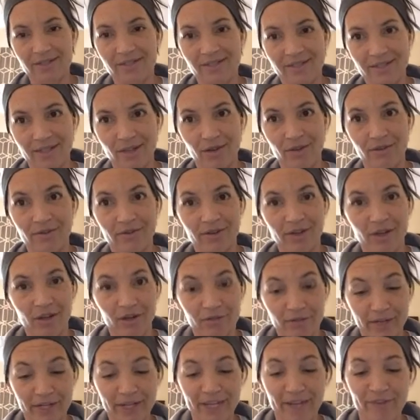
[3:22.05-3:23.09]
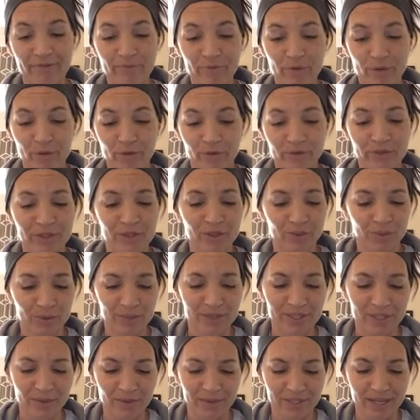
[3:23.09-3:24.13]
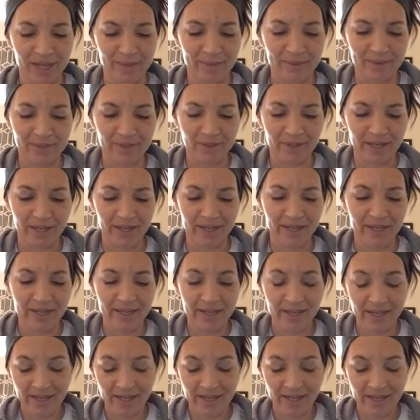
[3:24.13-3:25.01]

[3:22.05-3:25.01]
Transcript: and see already I've moved, so we'll see what happens. Okay.